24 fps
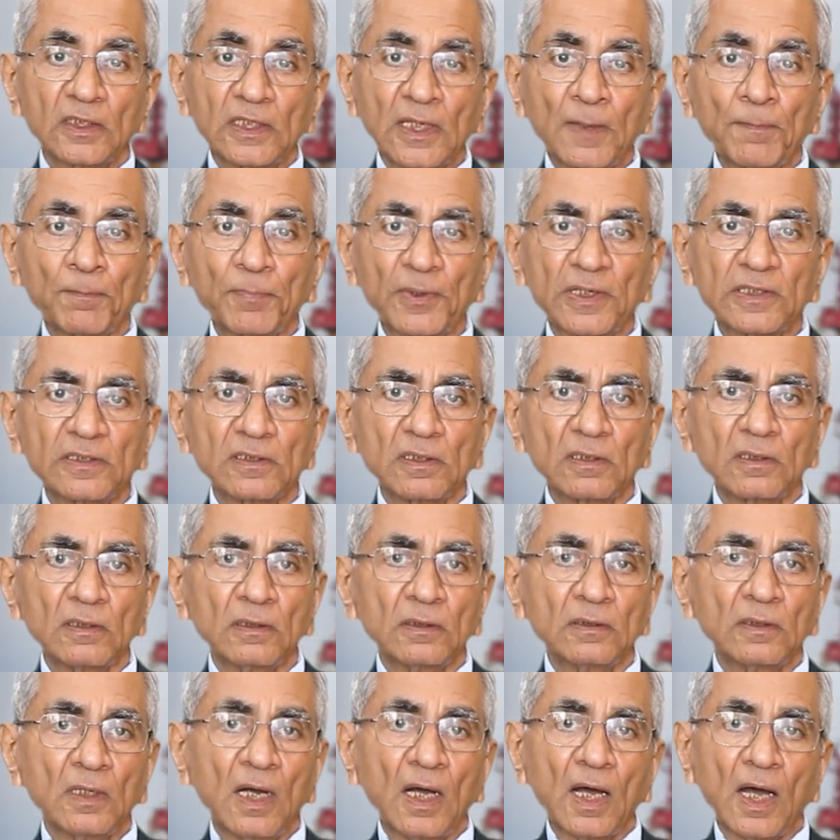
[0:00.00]

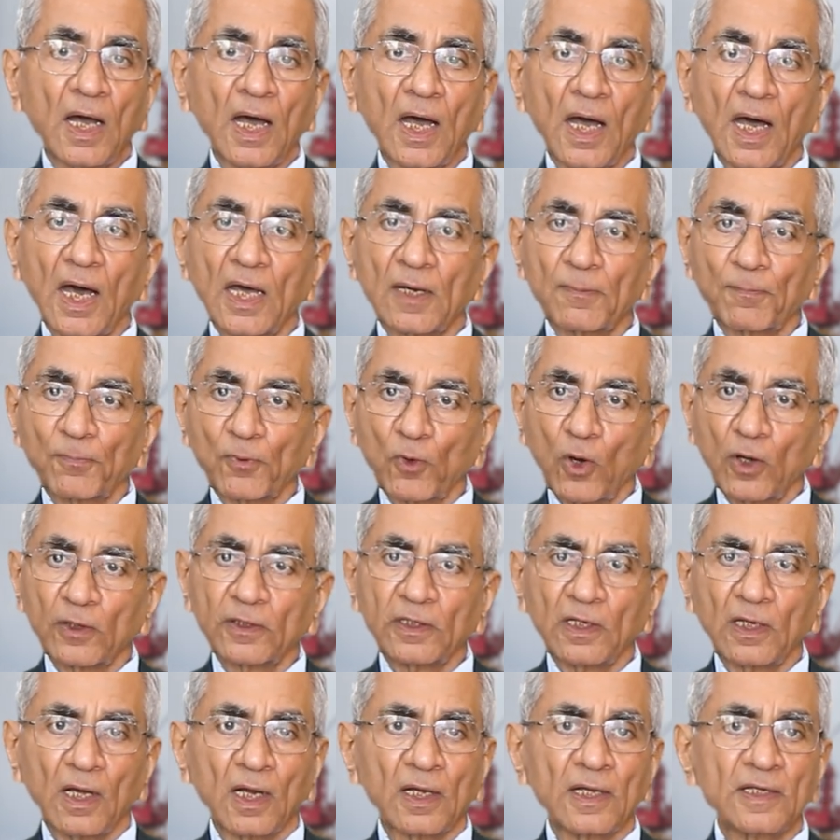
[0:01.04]
Temperature are
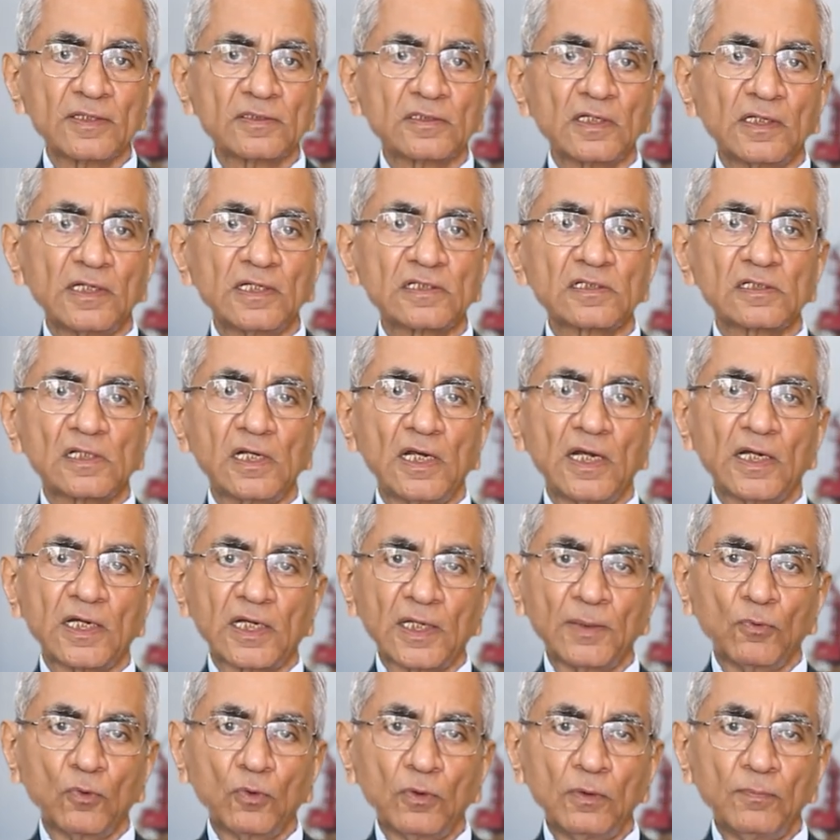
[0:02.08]
plotted against the distillate
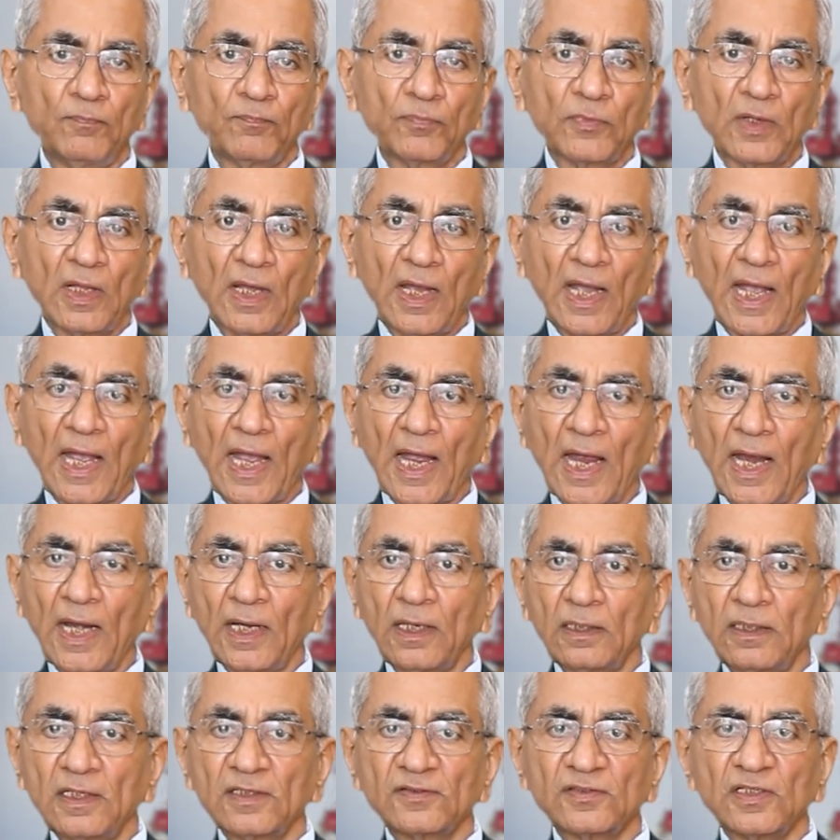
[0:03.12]
removed
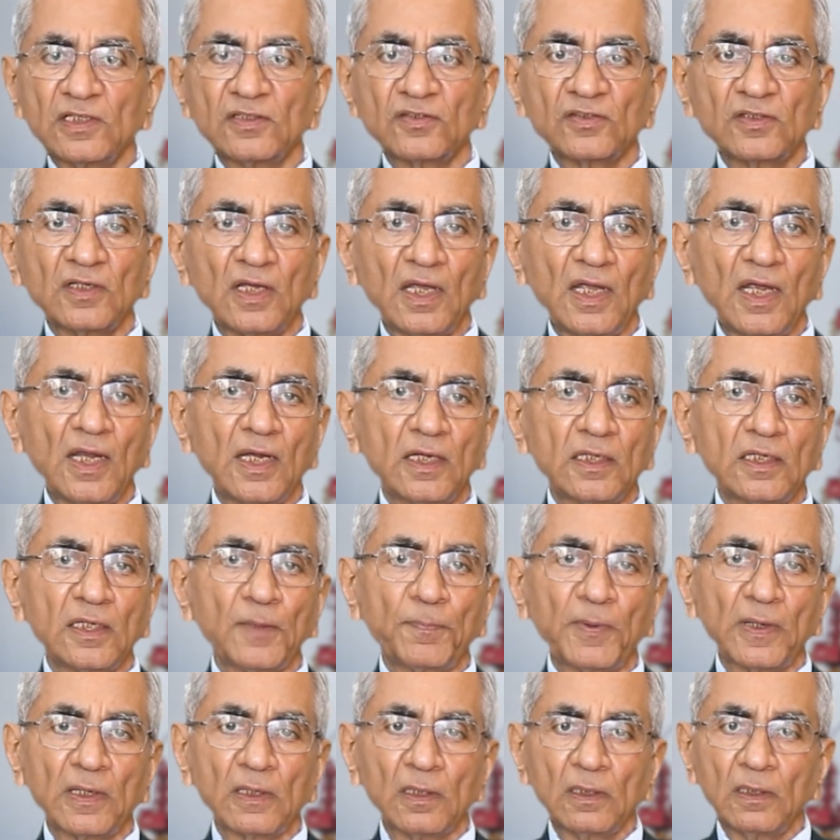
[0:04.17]
and this is a
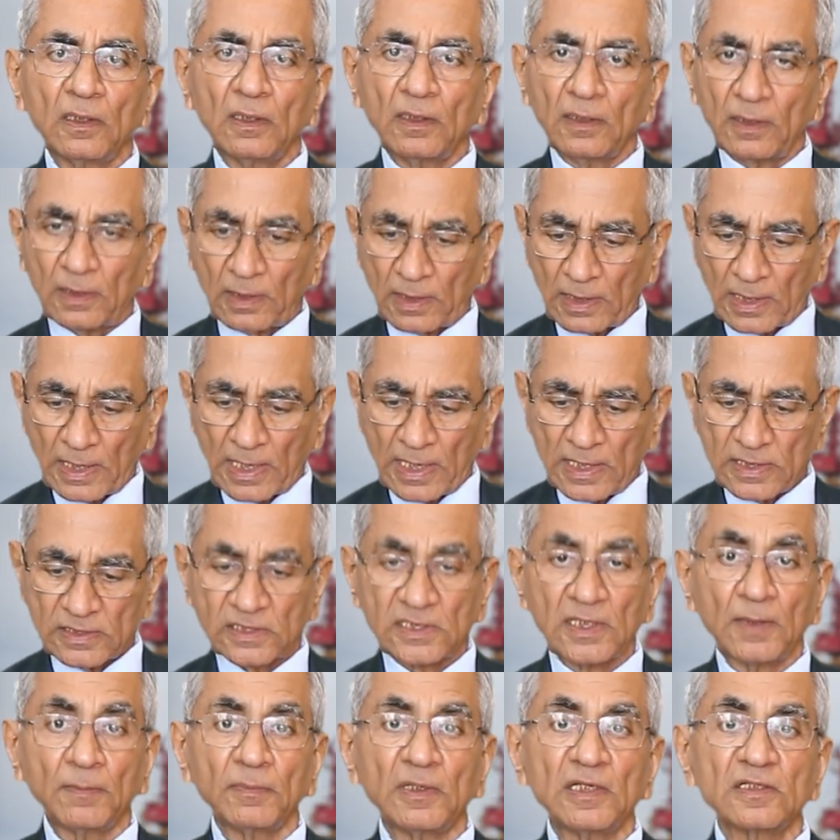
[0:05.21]
typical
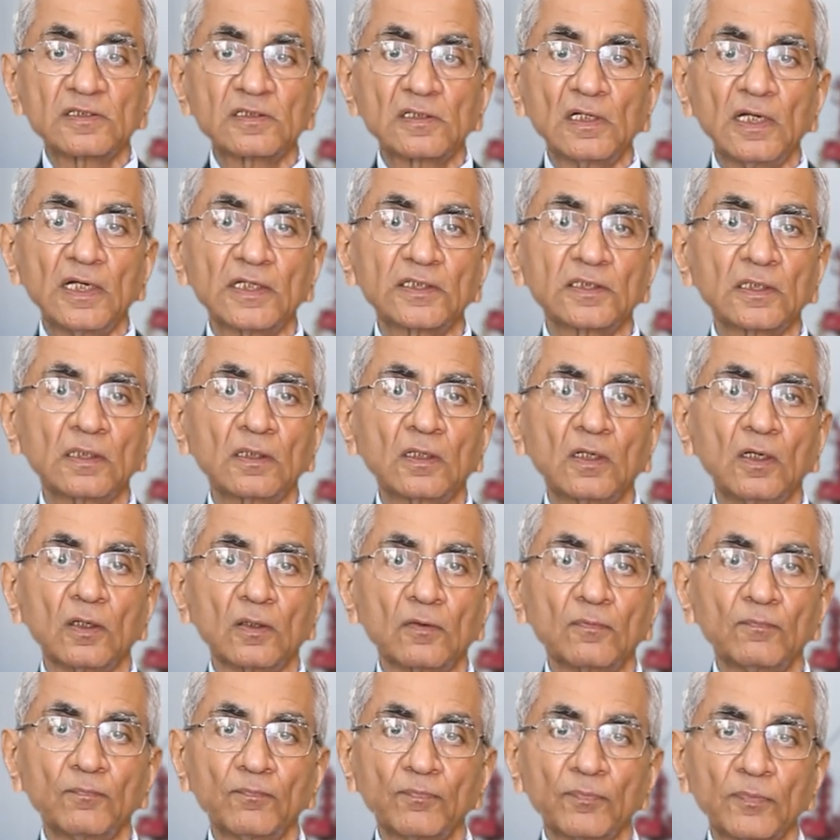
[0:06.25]
ASTM distillation
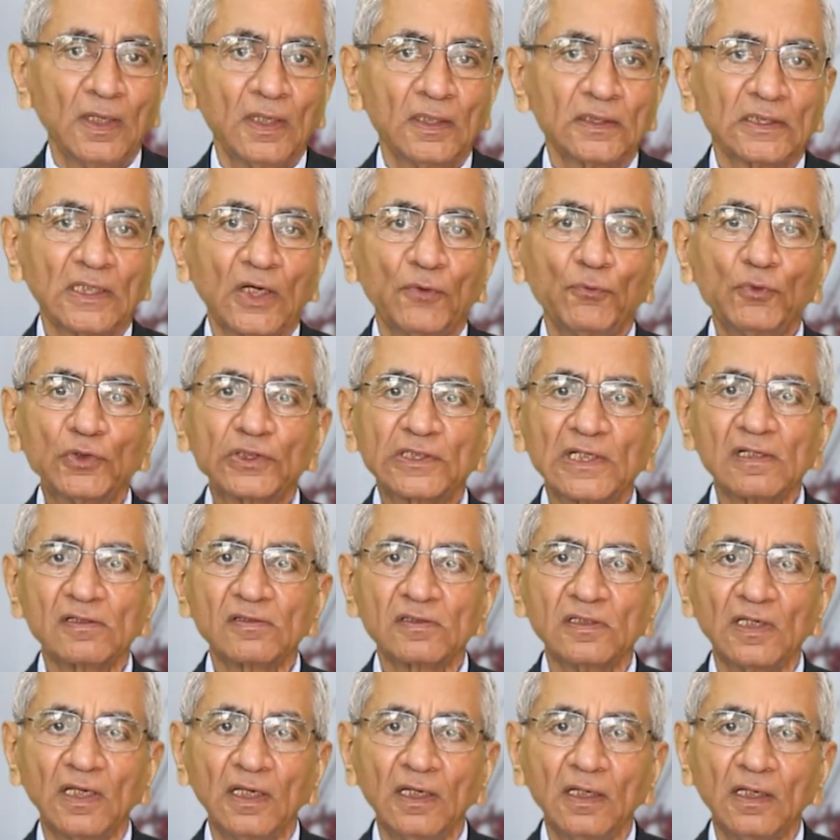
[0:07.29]
curve. Now we shall
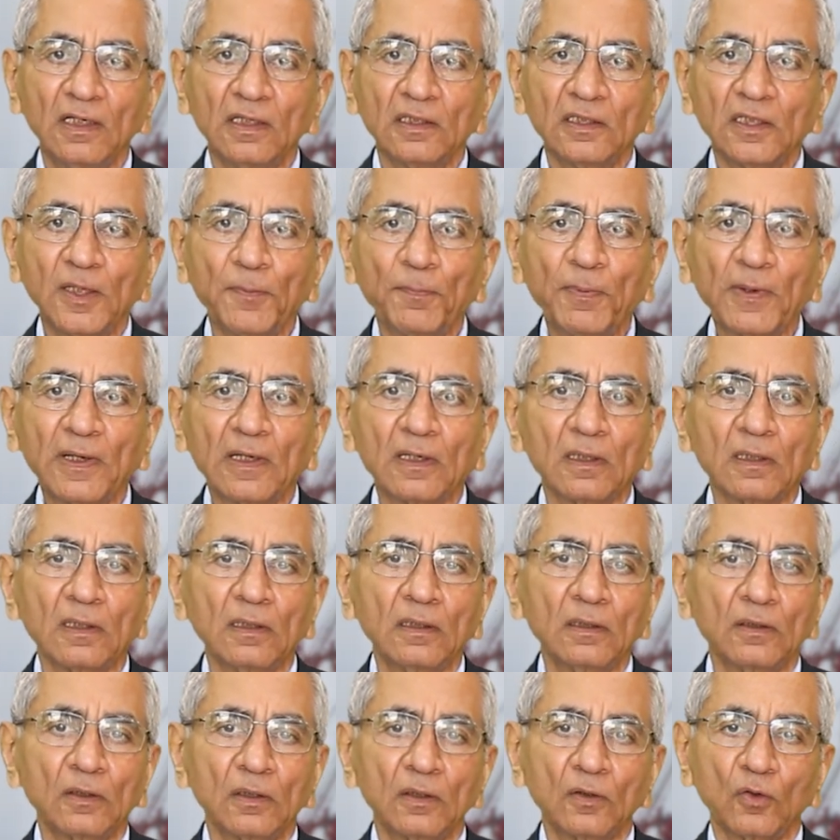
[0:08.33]
see
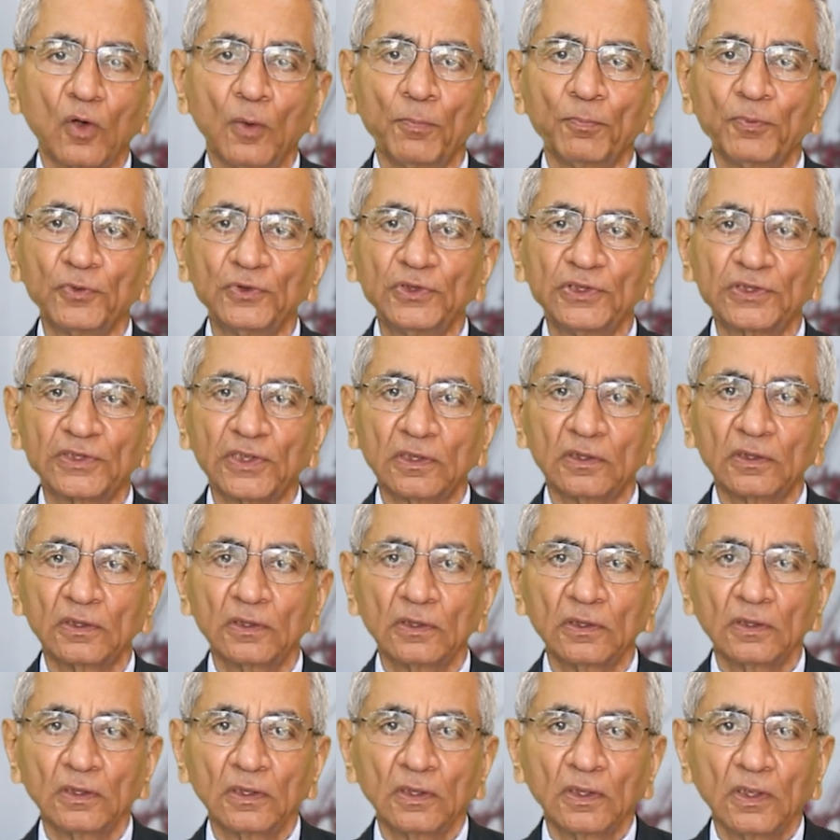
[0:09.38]
typical composition
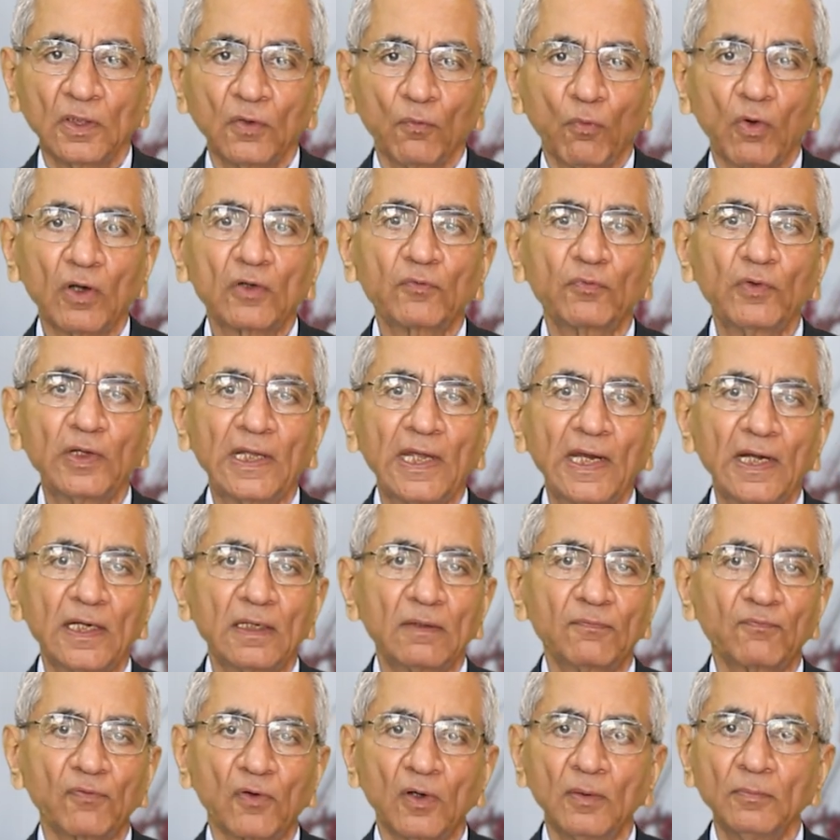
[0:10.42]
what we
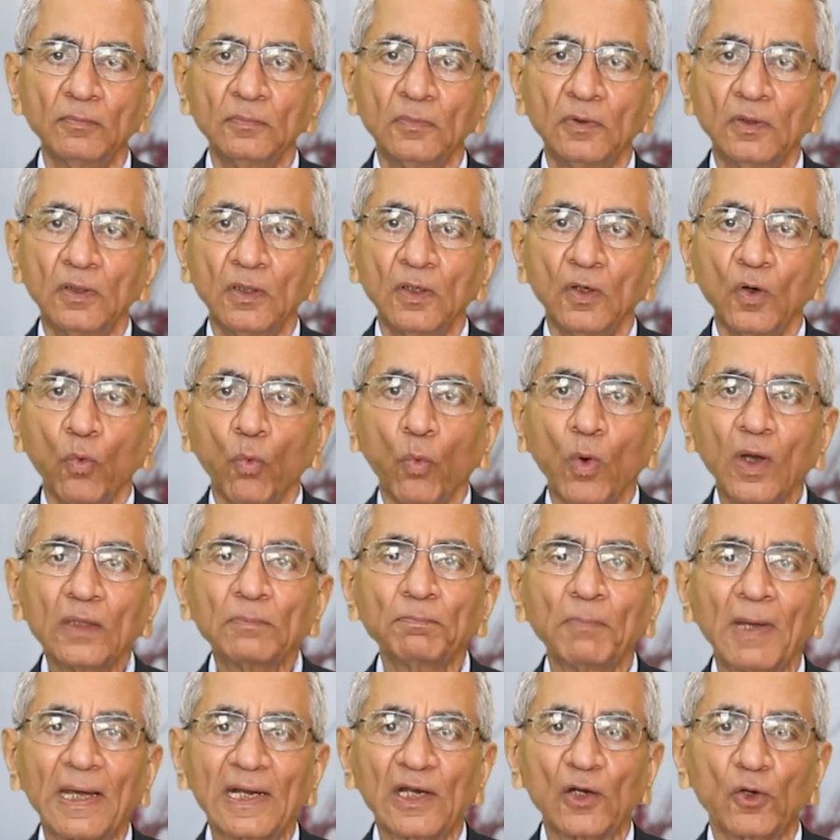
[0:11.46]
get from
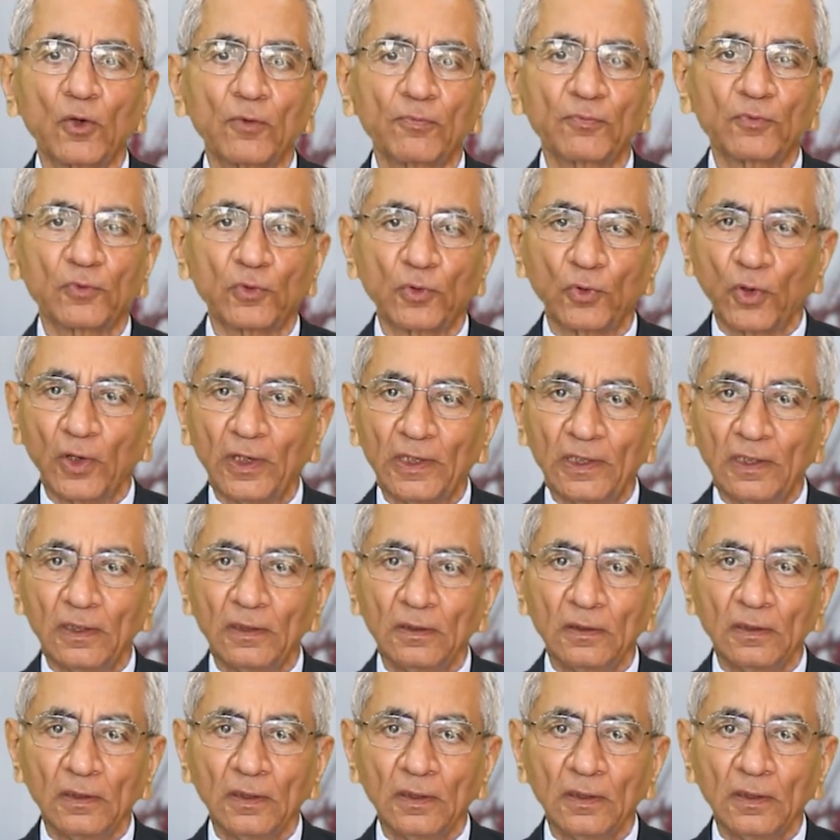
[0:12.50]
one barrel of crude oil.